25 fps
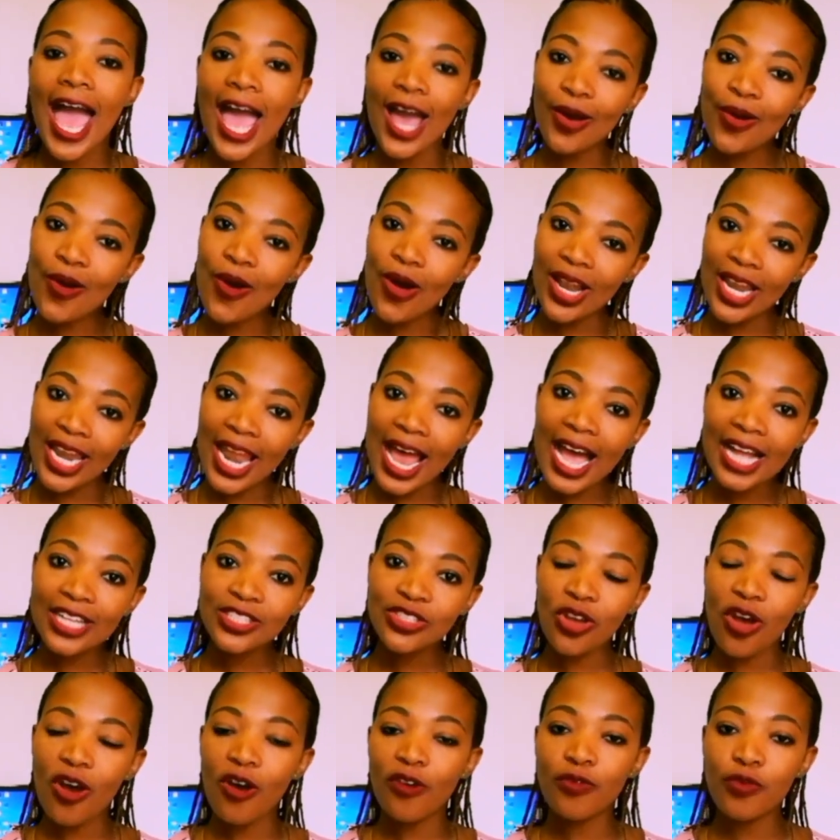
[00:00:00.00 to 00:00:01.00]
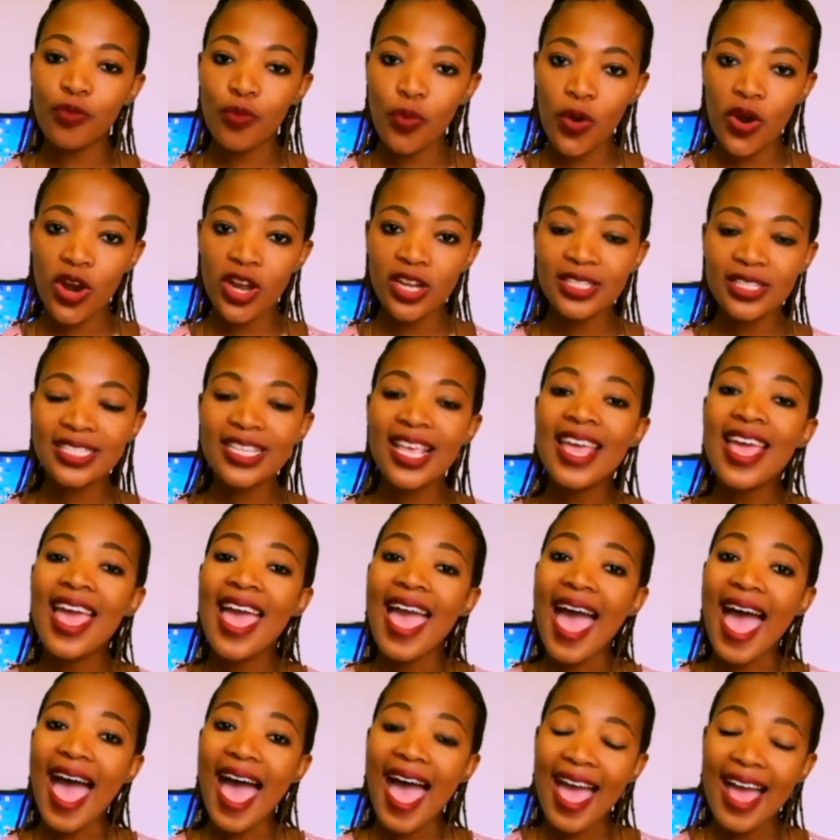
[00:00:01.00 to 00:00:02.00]
a collage of words
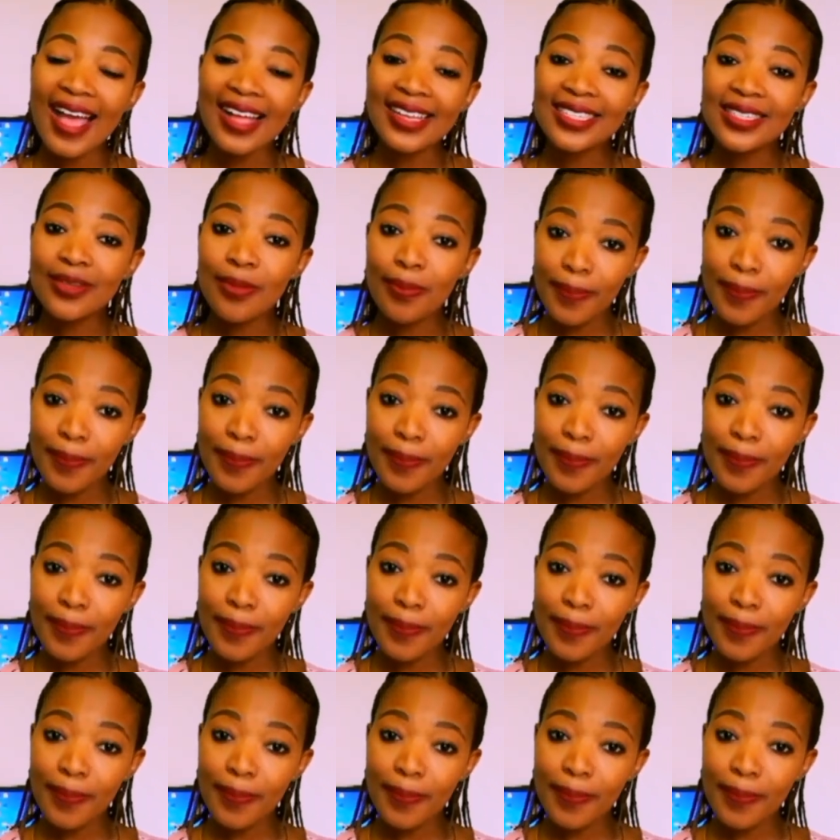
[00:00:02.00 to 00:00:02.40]
and